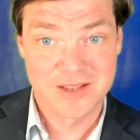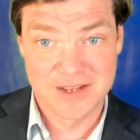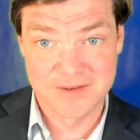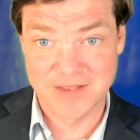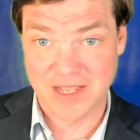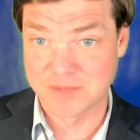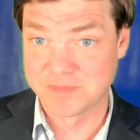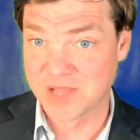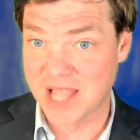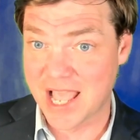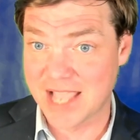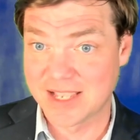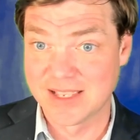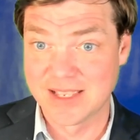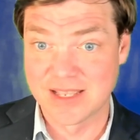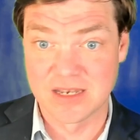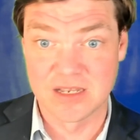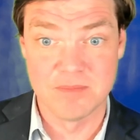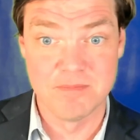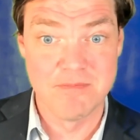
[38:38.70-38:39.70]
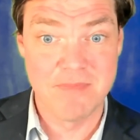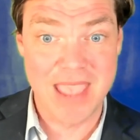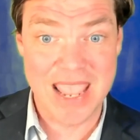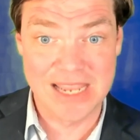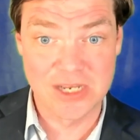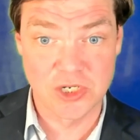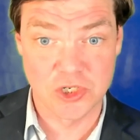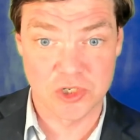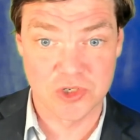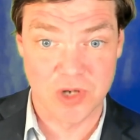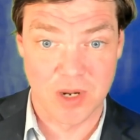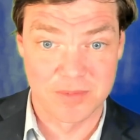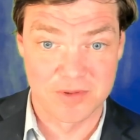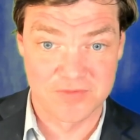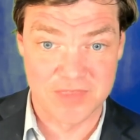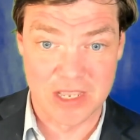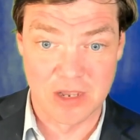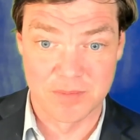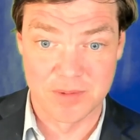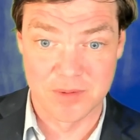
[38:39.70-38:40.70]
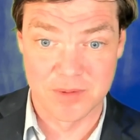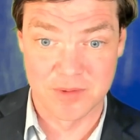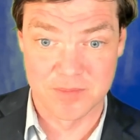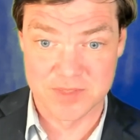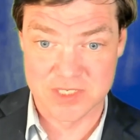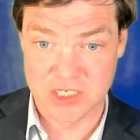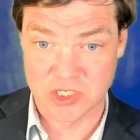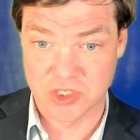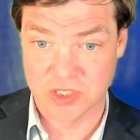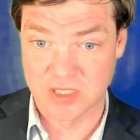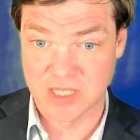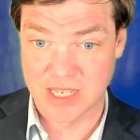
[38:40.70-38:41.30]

In fact, black can get in major trouble if they open the position.